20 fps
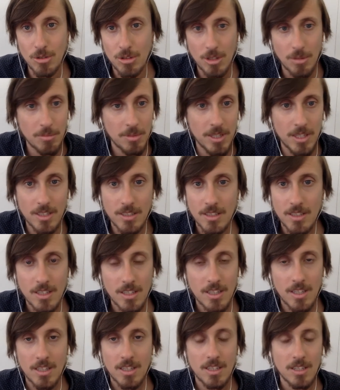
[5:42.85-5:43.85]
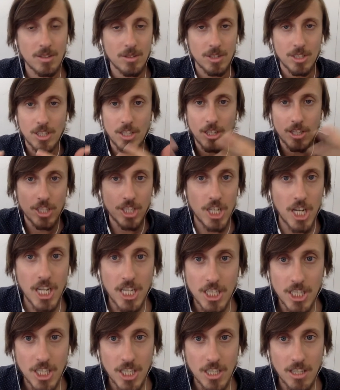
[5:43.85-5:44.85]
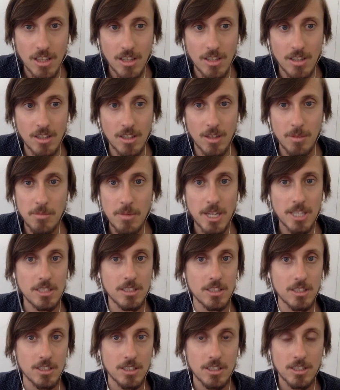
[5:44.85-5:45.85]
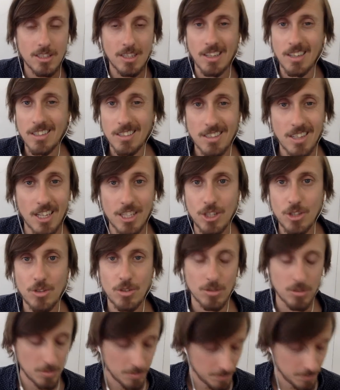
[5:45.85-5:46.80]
Something, they're changing the message, and it's not true.